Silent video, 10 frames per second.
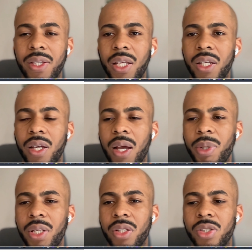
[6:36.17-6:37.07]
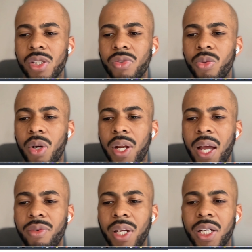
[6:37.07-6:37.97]
I think, I mean, just for one,
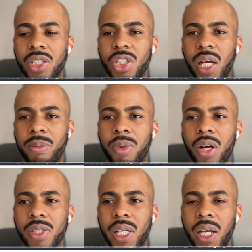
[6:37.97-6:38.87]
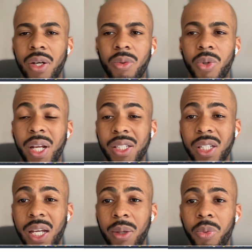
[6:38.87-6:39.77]
having like a chat box here would
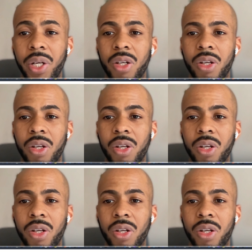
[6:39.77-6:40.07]
actually help with your